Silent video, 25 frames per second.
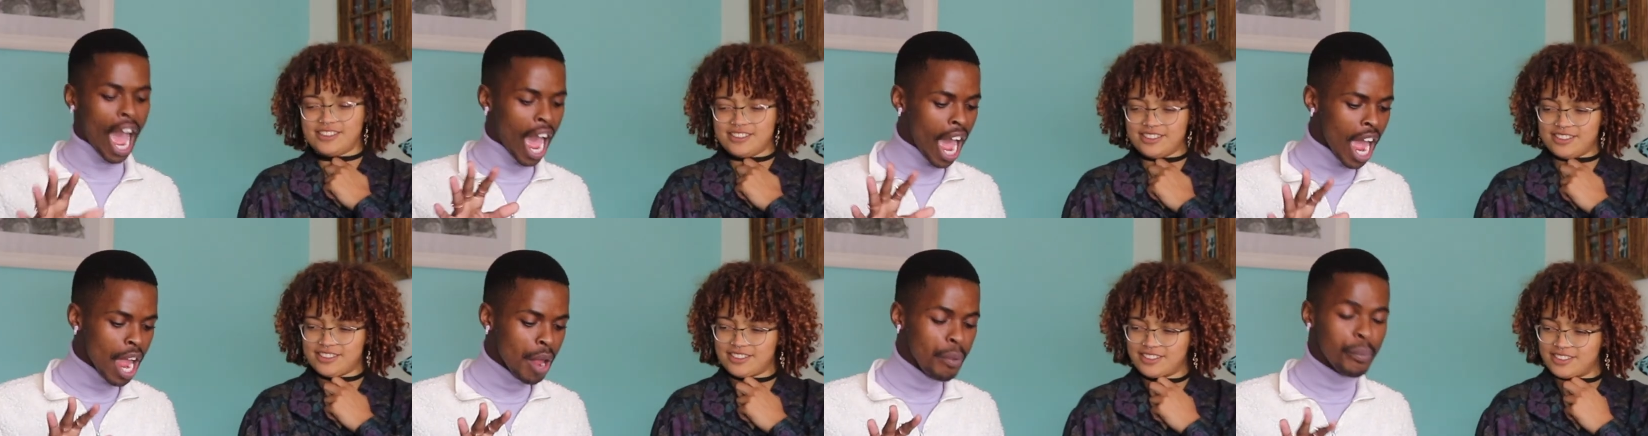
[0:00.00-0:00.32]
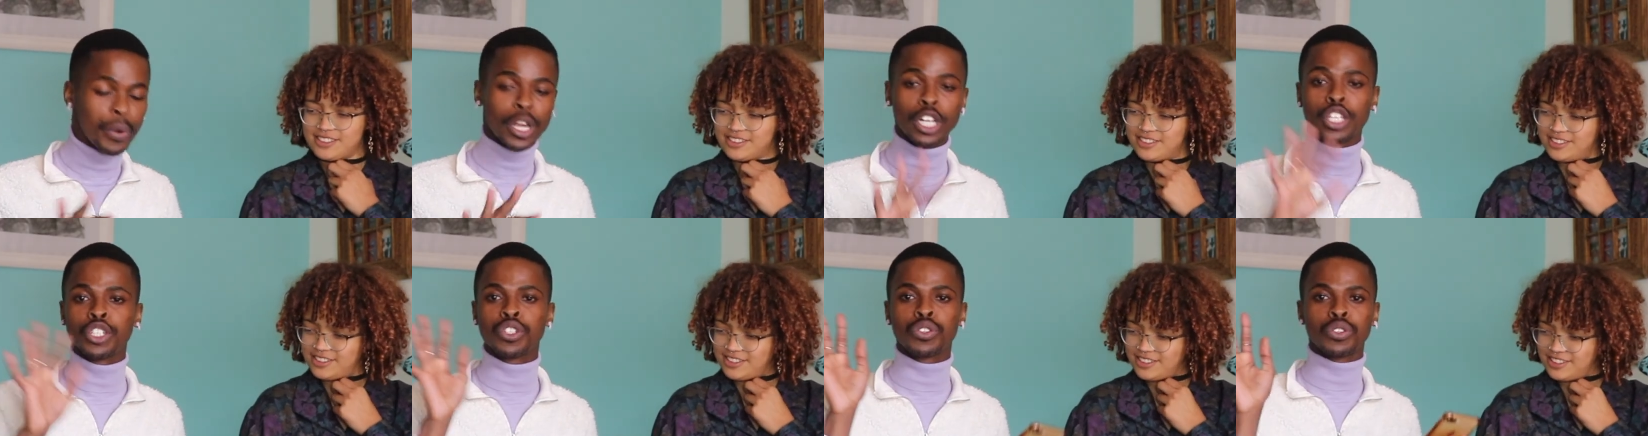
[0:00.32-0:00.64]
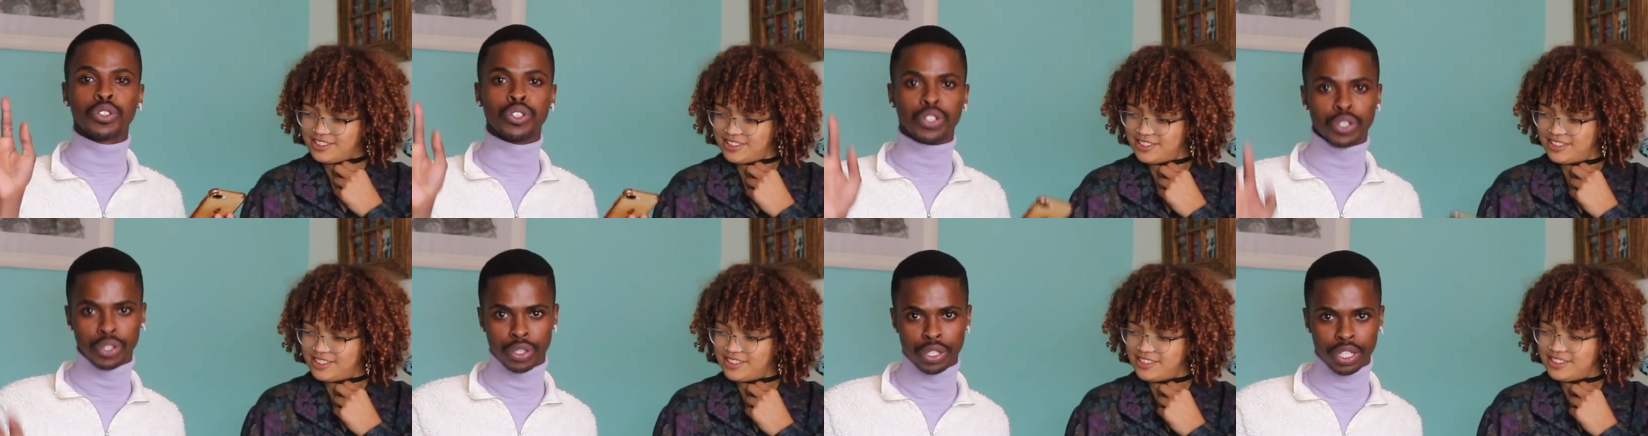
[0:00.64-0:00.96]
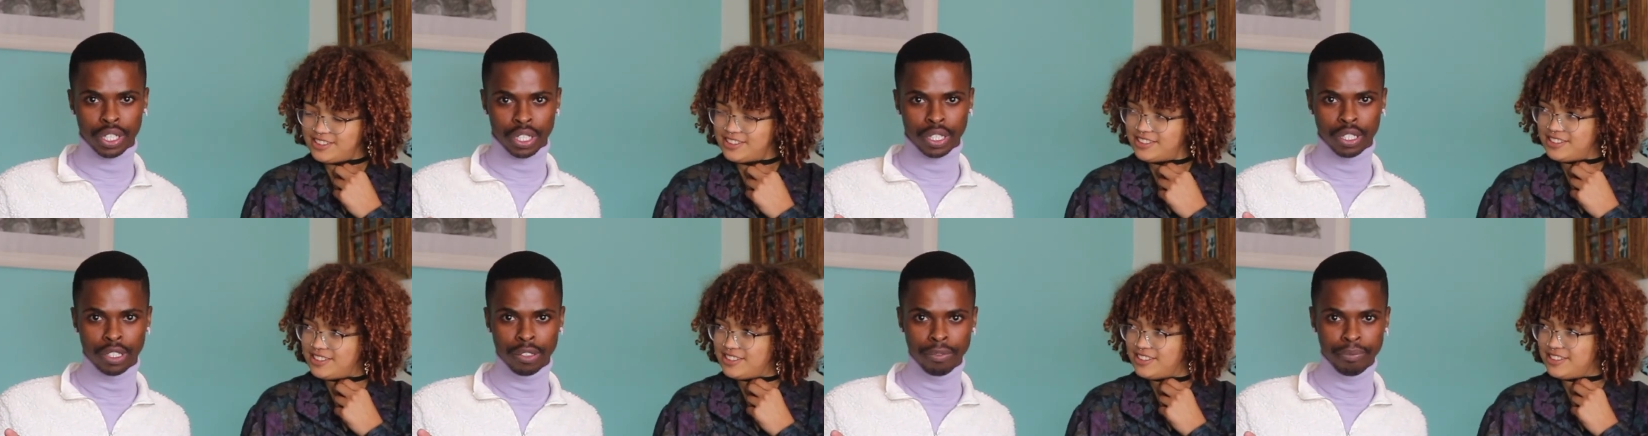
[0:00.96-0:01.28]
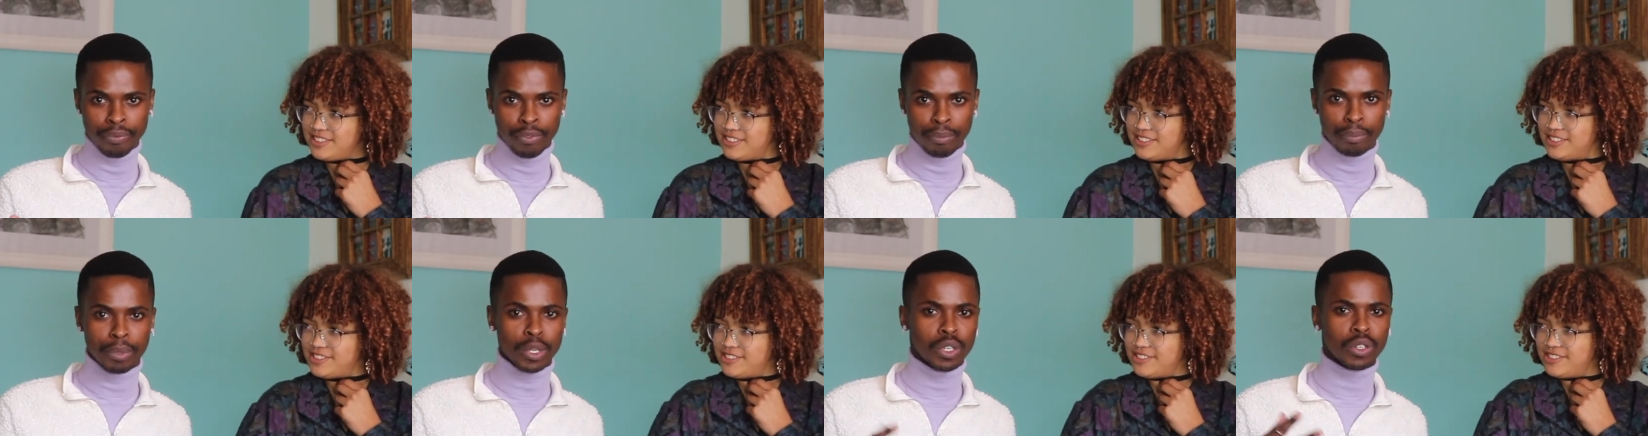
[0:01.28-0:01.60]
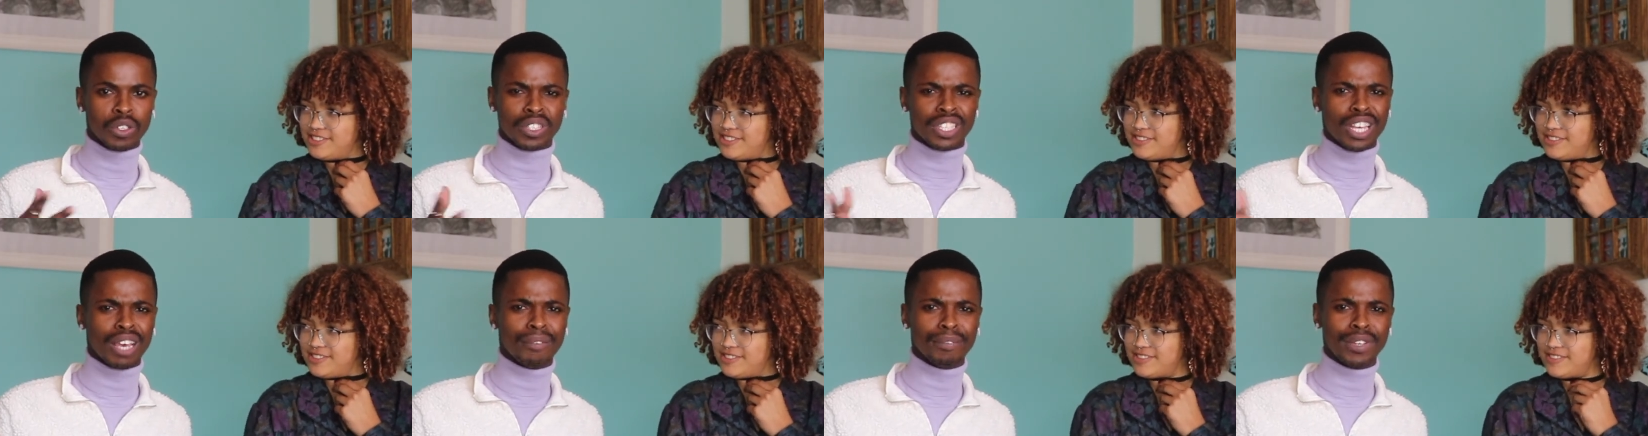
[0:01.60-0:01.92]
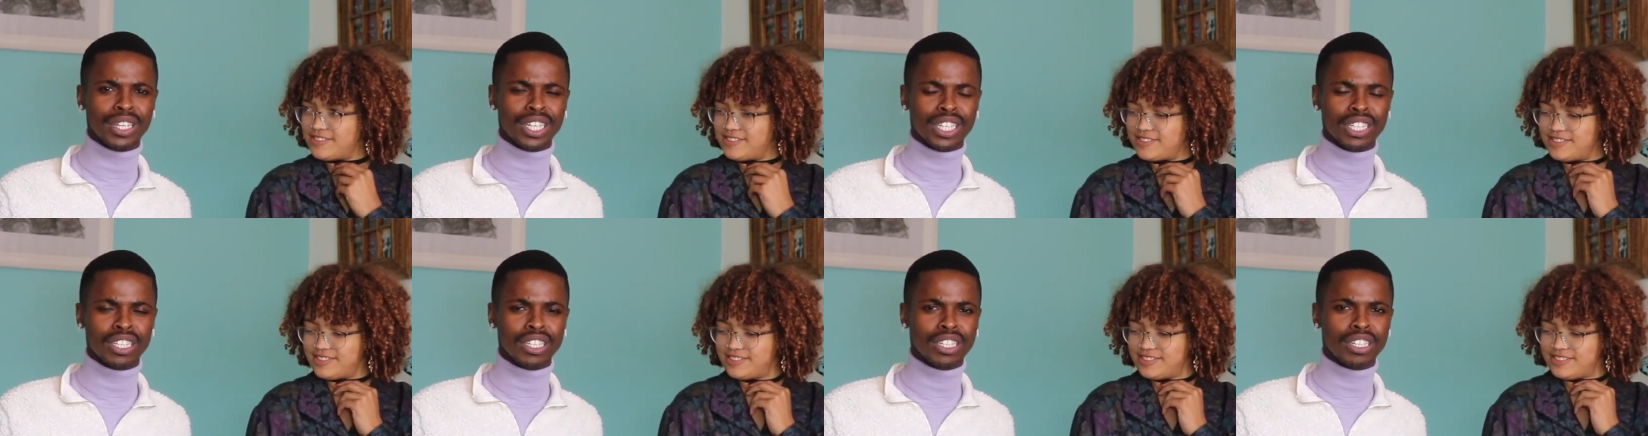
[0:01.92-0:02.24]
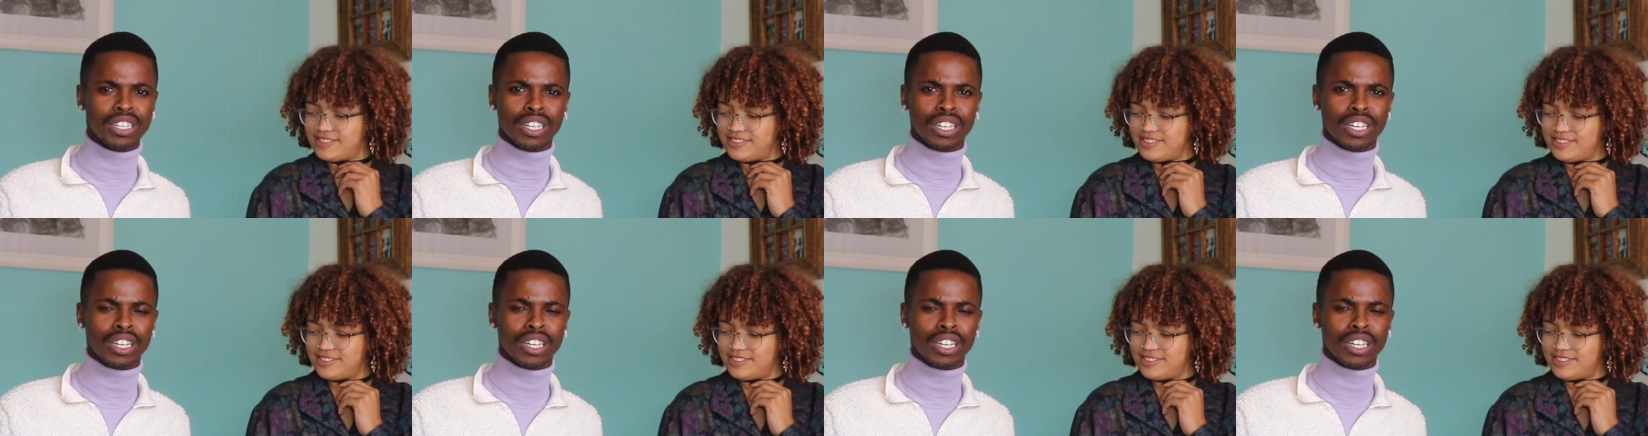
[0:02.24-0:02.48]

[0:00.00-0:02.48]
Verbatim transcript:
Speaker 1: I went to Google because, I mean,